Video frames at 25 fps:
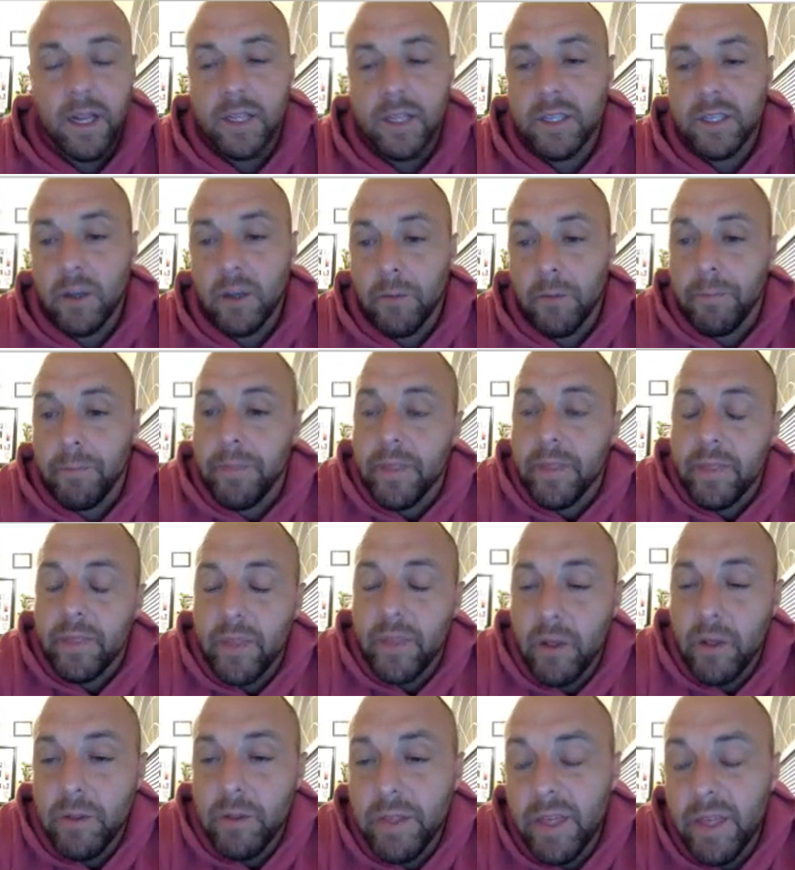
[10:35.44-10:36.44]
So
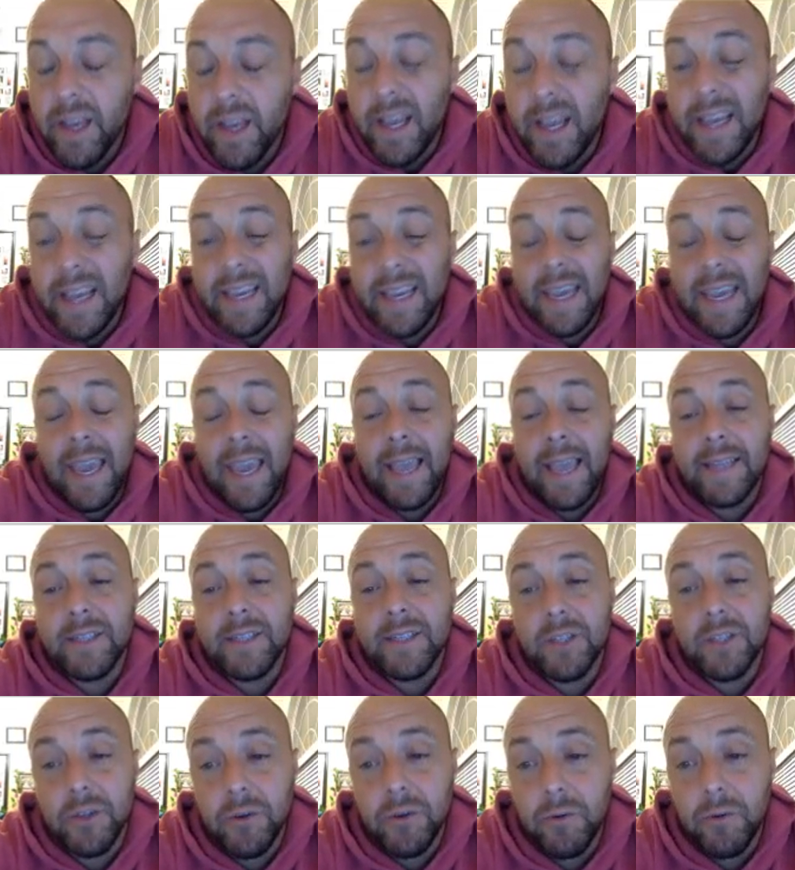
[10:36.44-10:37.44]
the only thing I
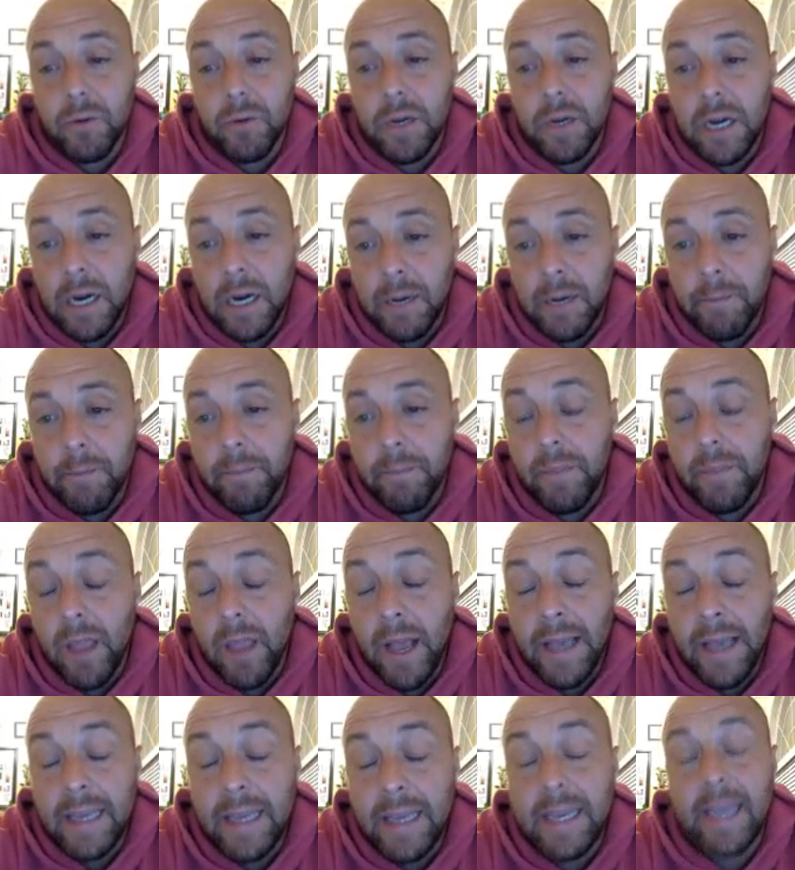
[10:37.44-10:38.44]
can't do,
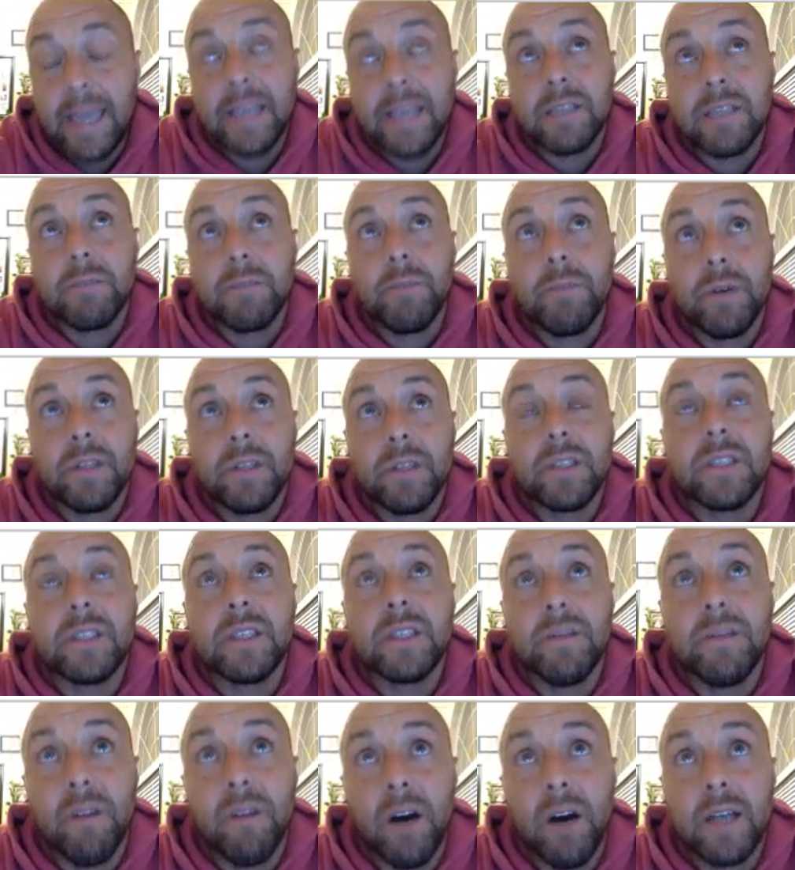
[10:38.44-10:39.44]
I can't put
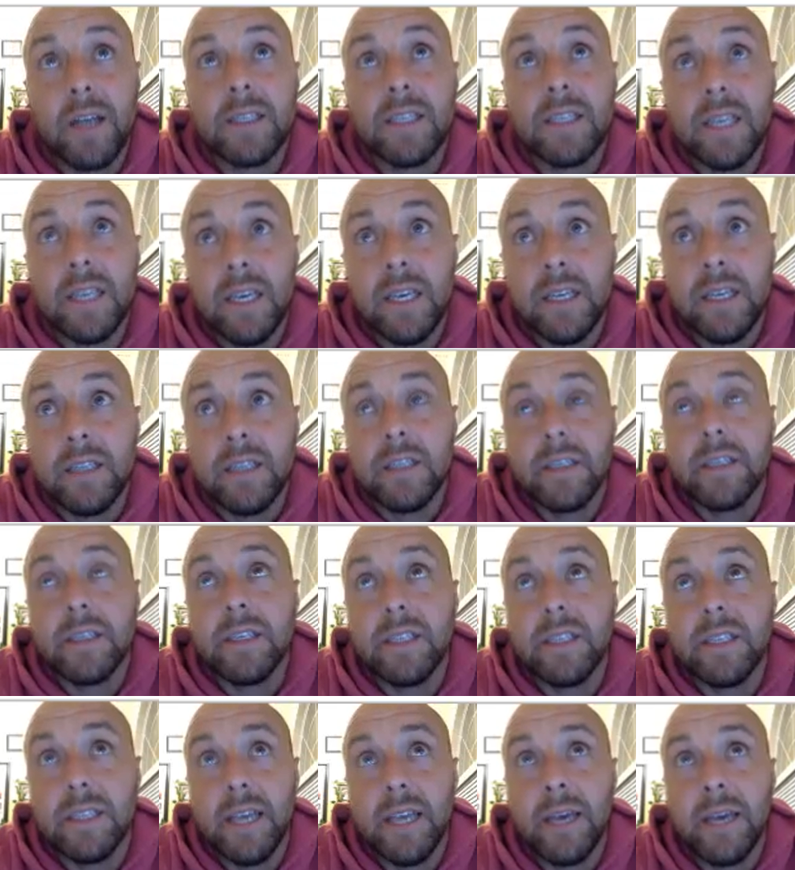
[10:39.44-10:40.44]
Sabas into
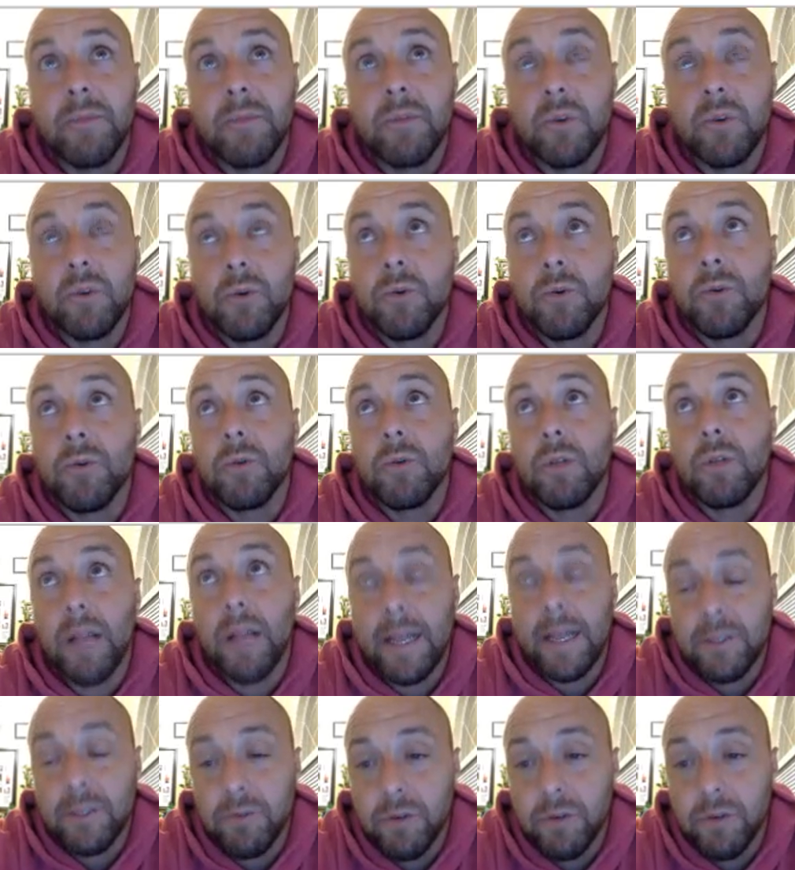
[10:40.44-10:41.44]
the same Google
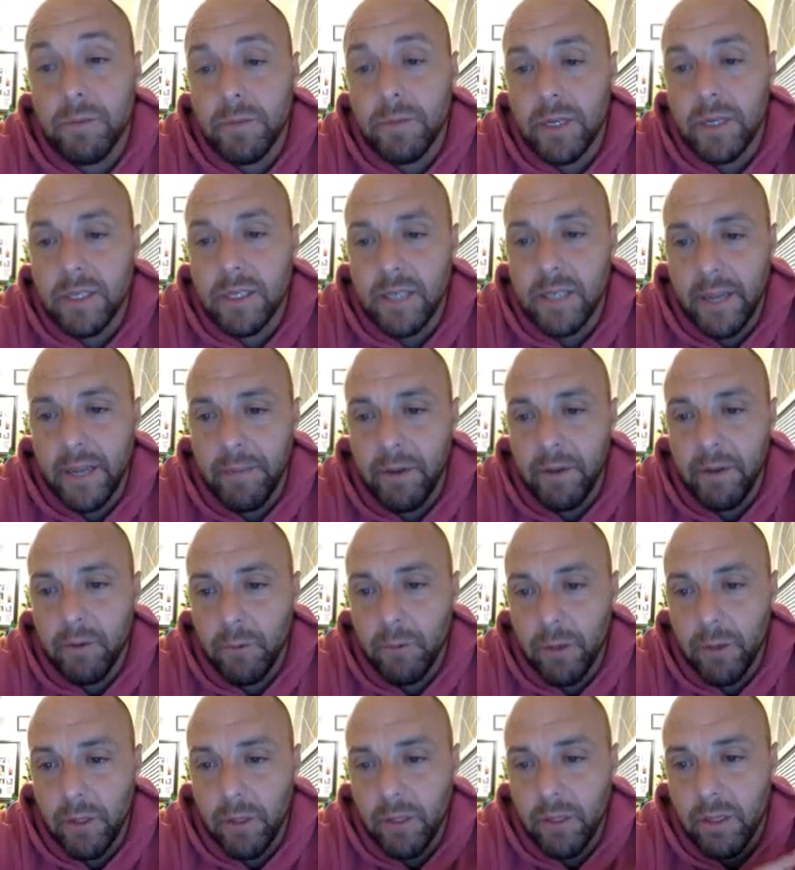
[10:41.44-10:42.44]
Classroom assignment
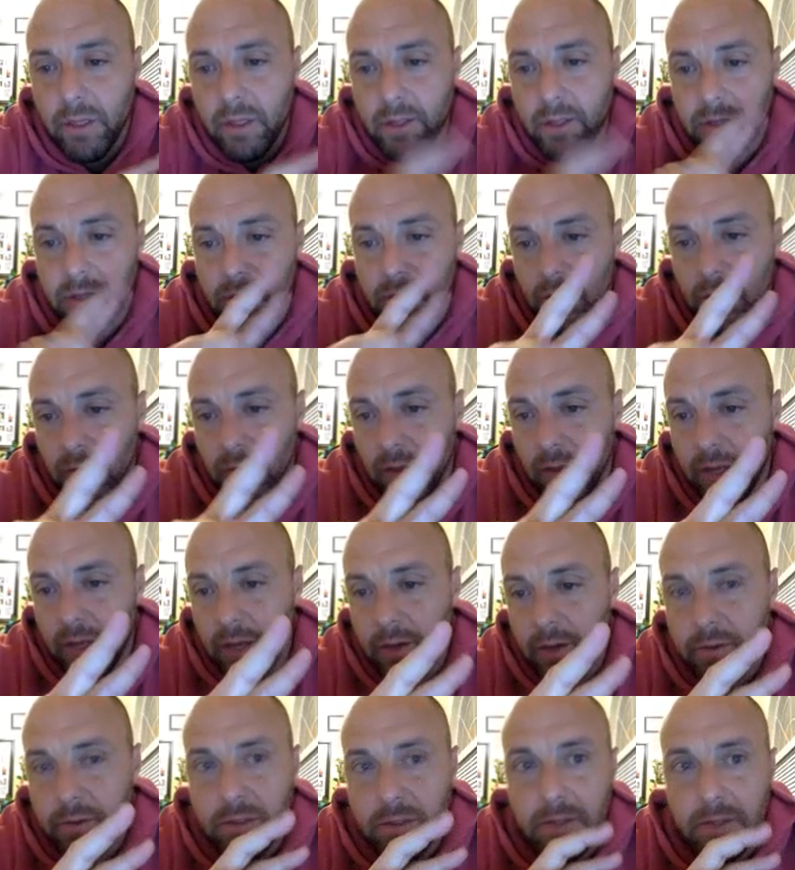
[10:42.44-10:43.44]
with the 2
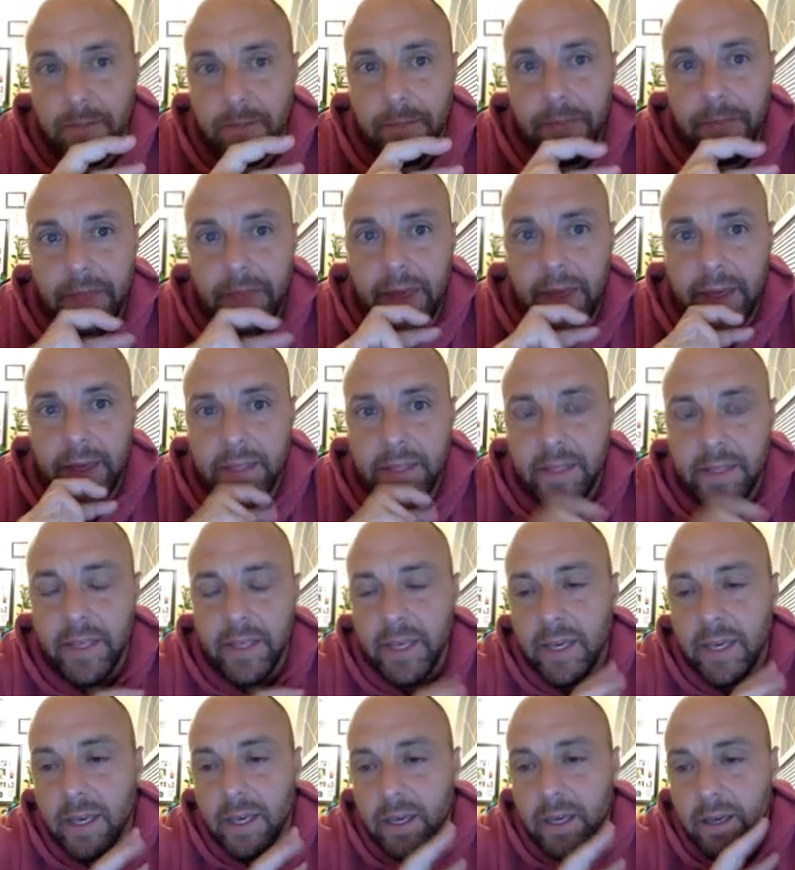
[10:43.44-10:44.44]
videos and
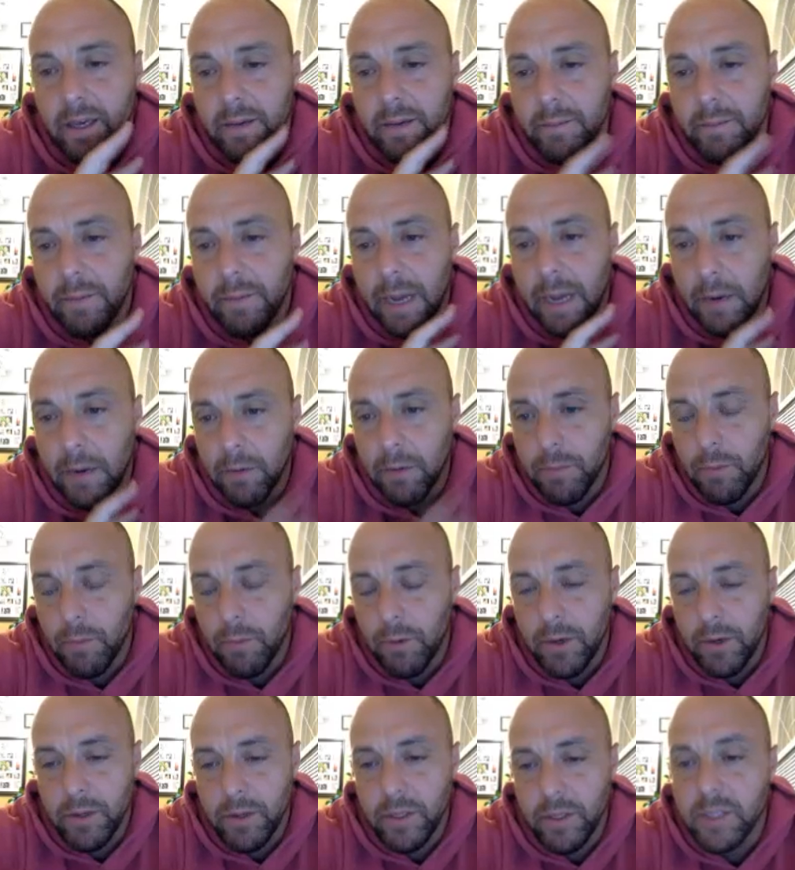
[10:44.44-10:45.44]
the
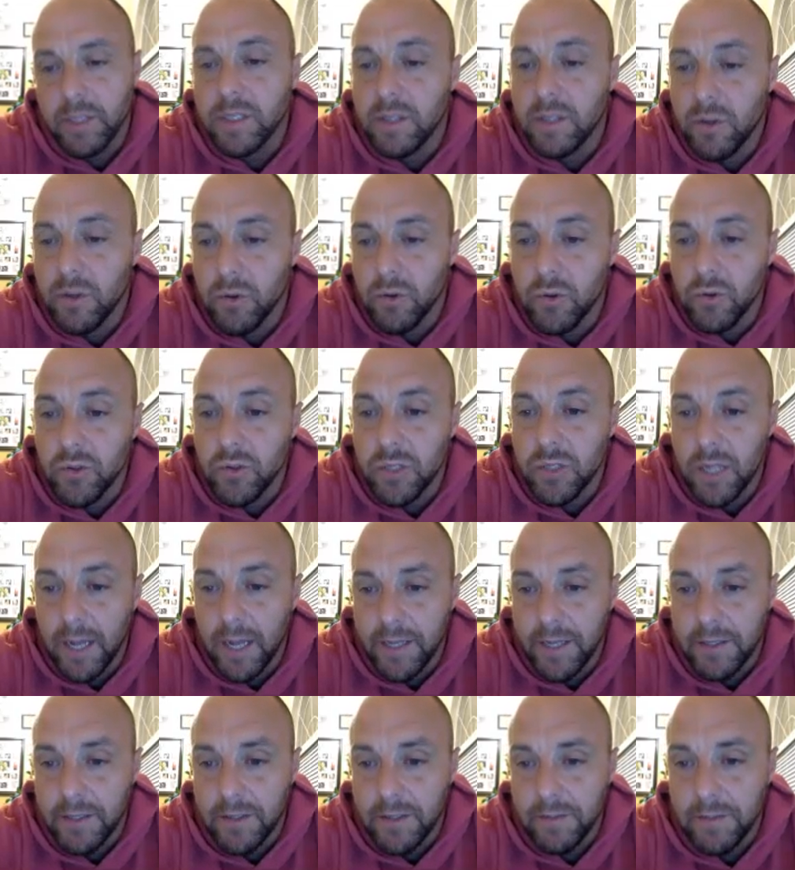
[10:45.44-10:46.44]
PowerPoint or this Google
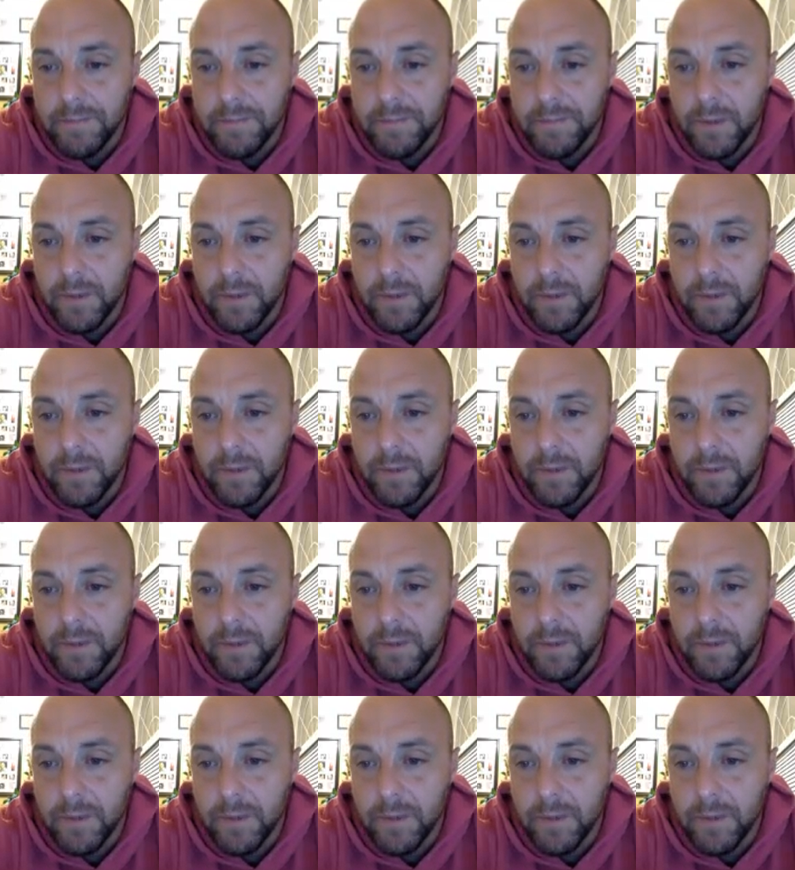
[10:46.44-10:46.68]
Slides.